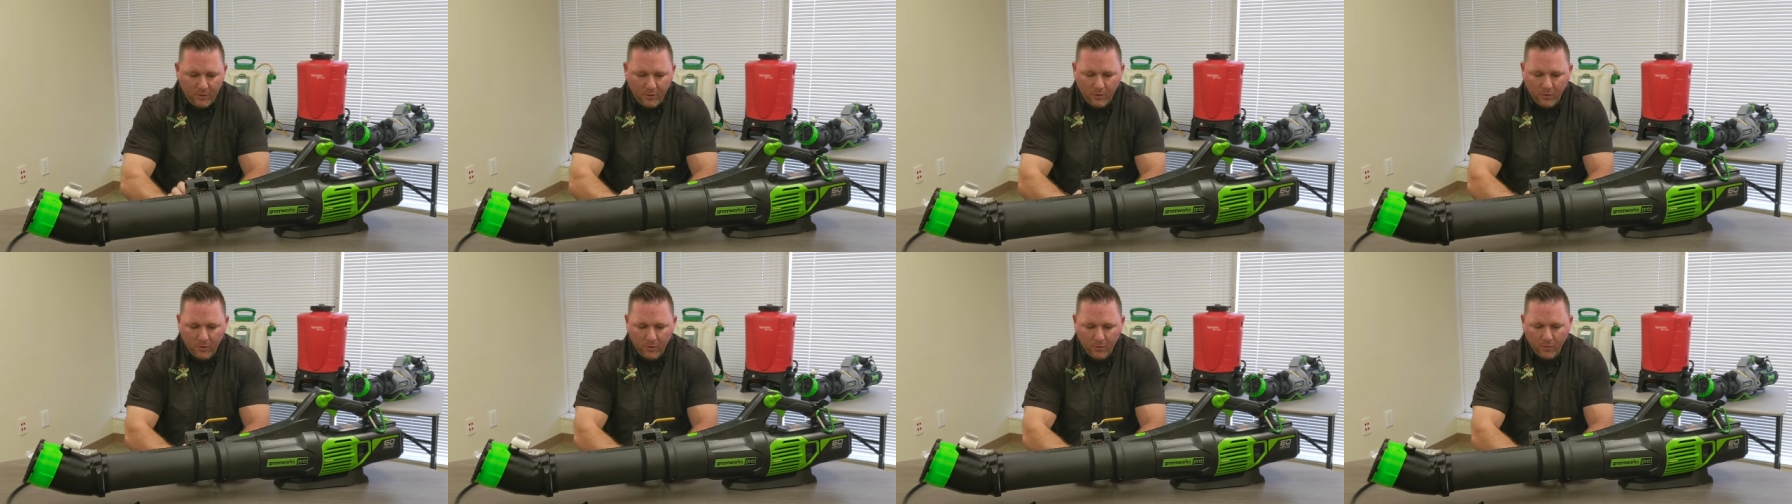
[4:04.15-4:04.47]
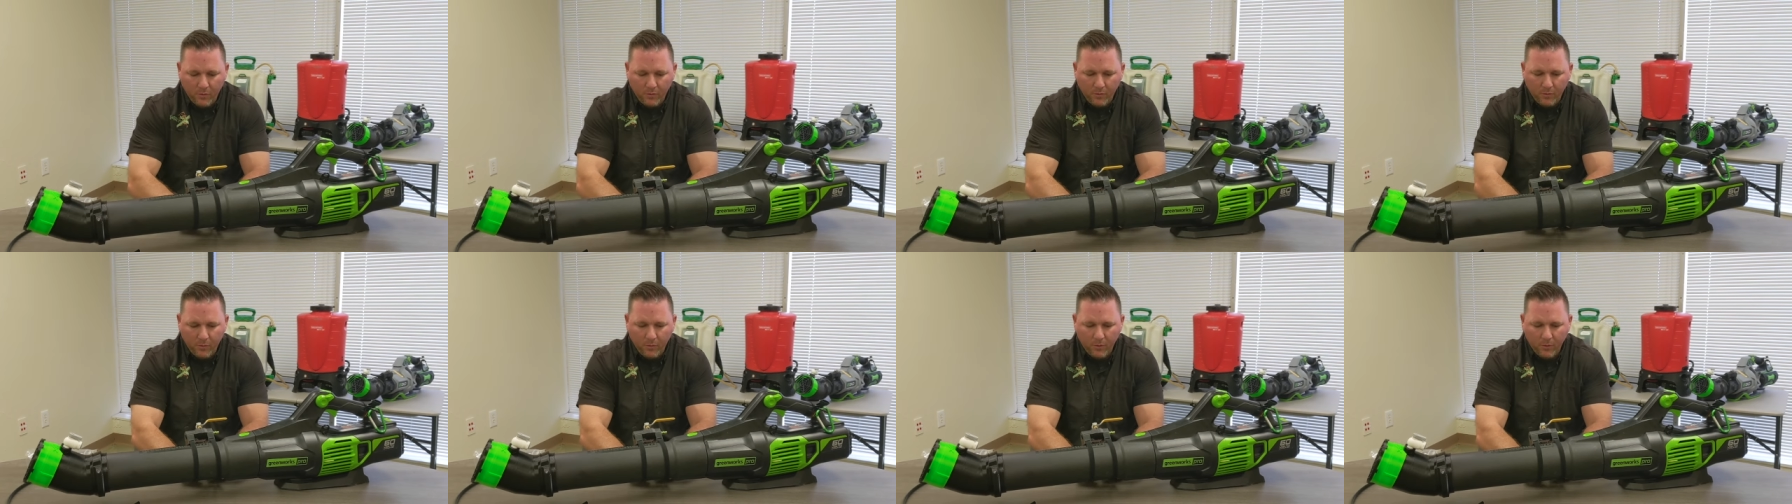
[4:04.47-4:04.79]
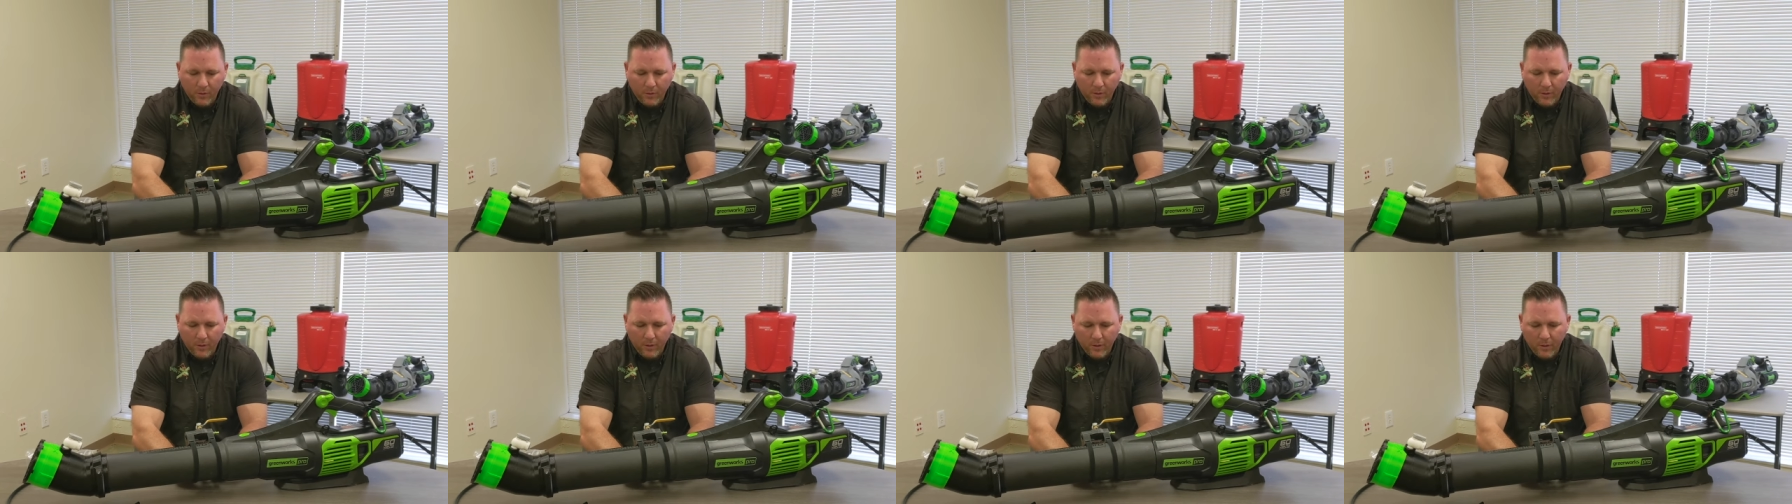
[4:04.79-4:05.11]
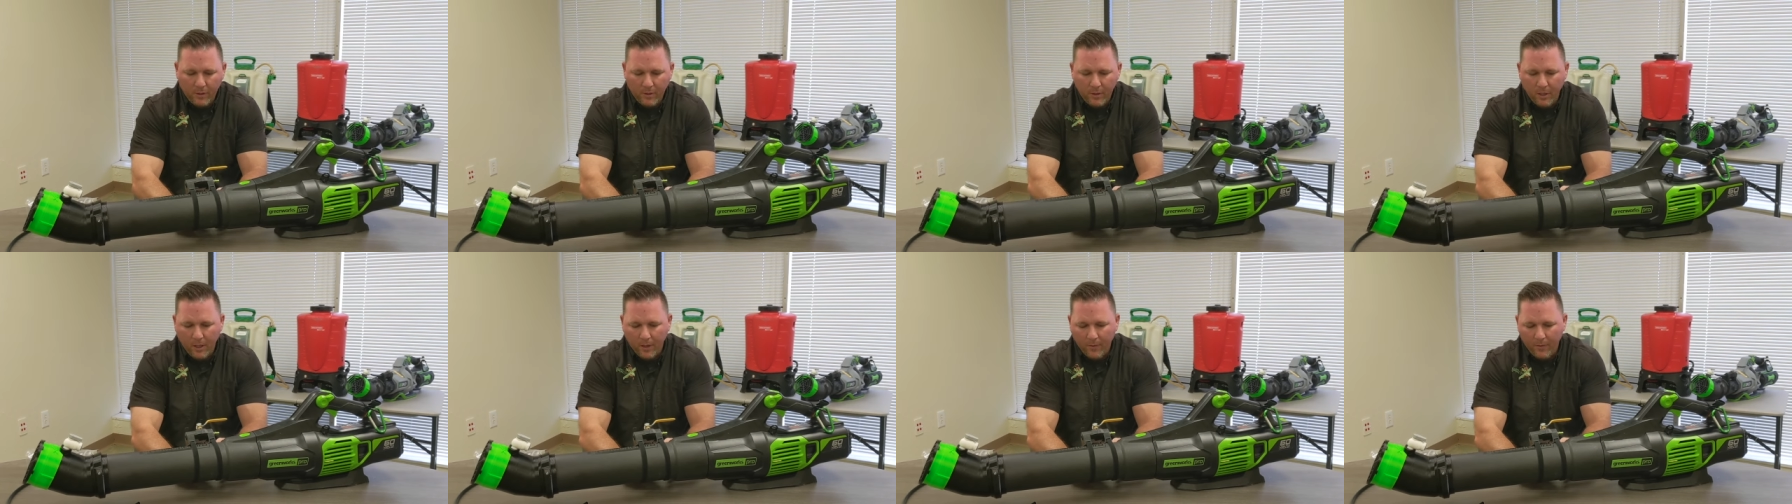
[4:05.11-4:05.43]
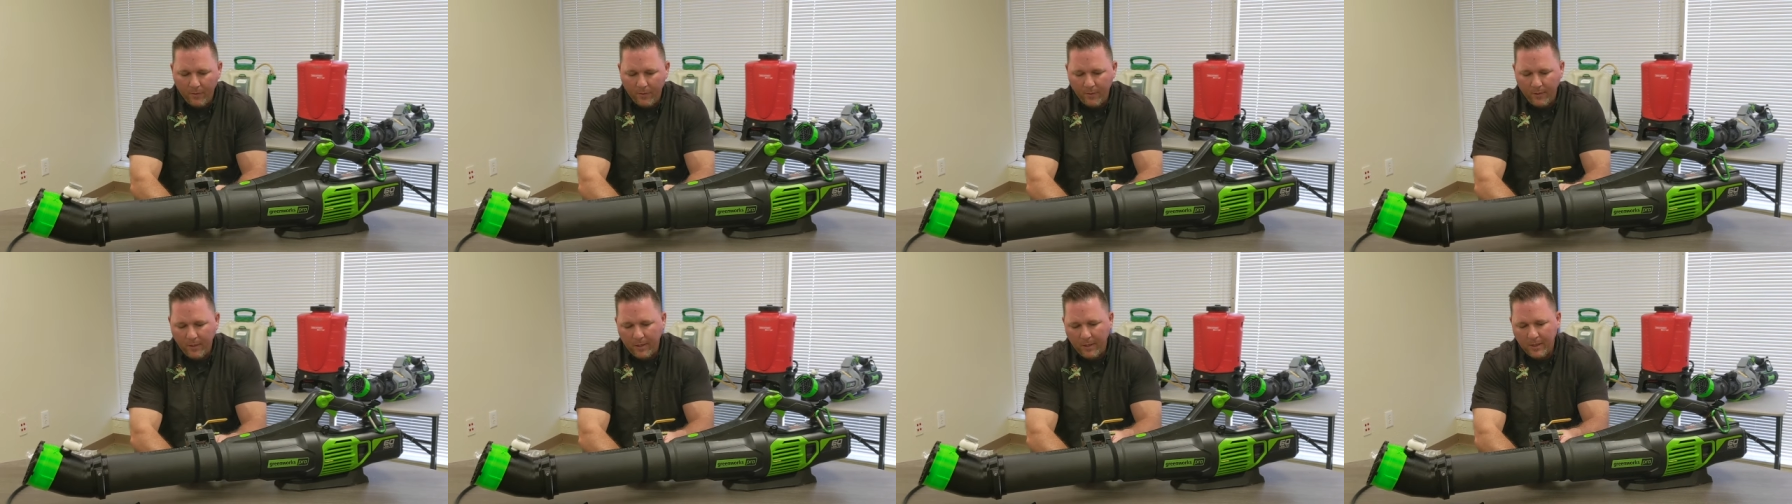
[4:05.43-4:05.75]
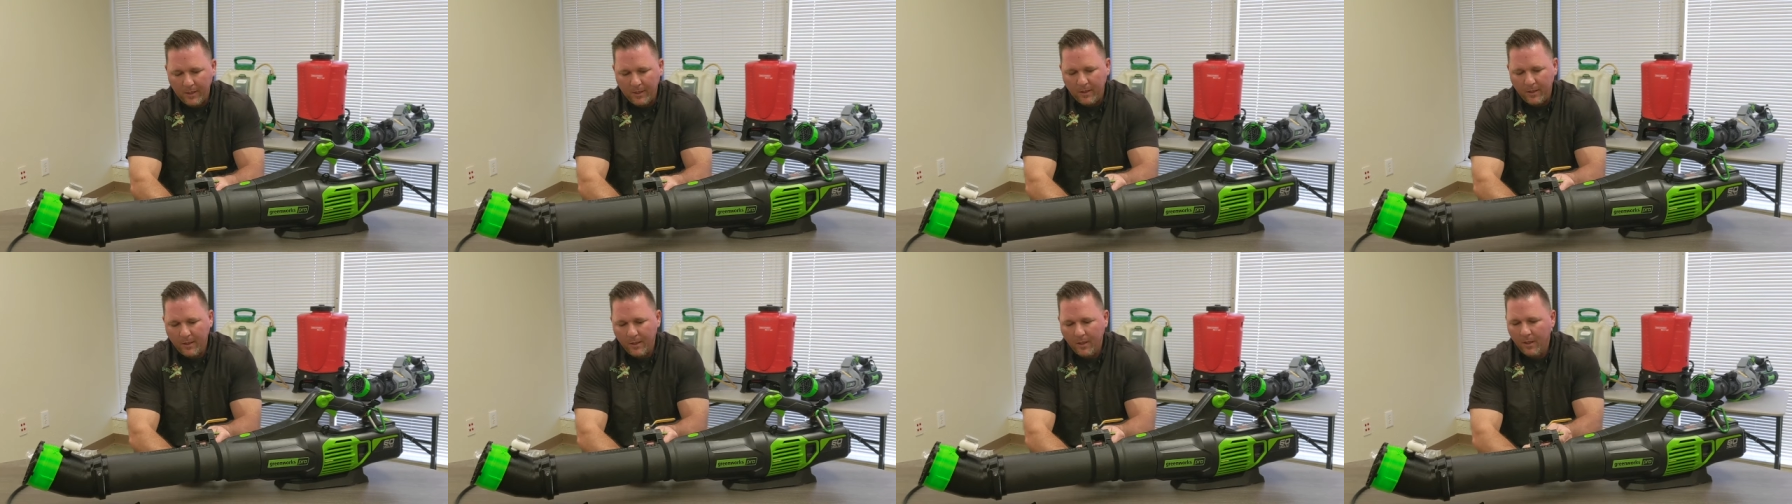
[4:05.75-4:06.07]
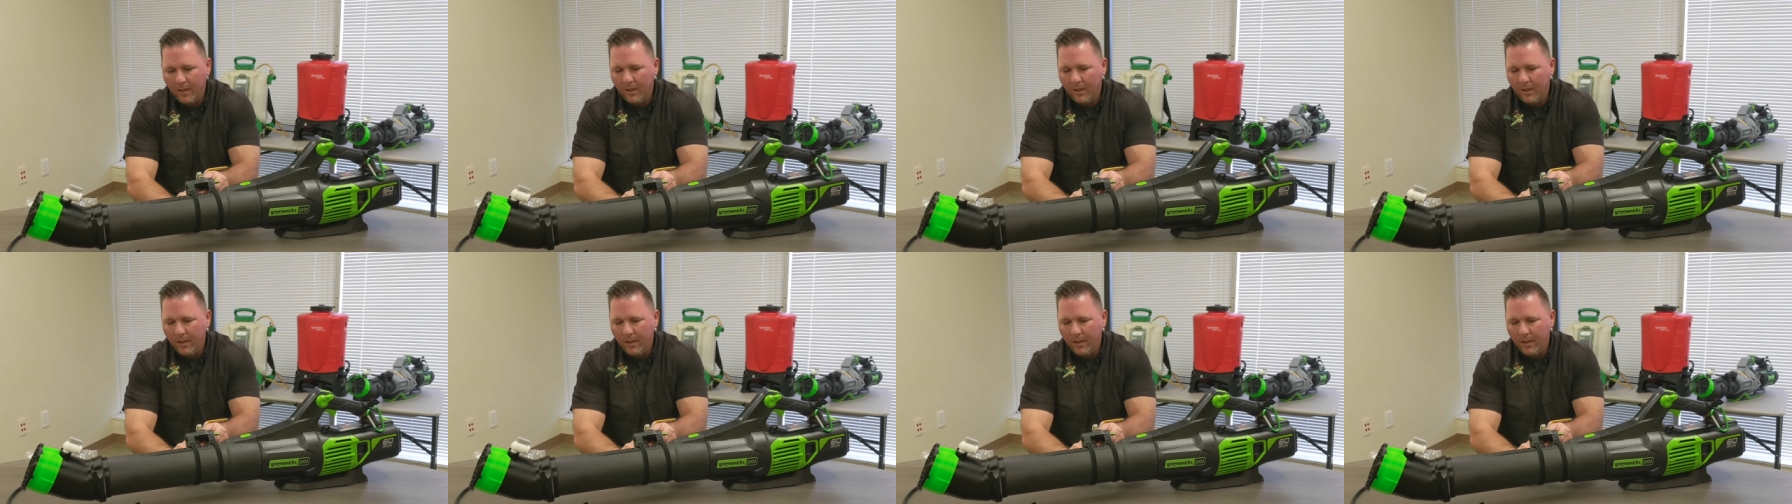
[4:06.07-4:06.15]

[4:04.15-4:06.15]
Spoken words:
to cut the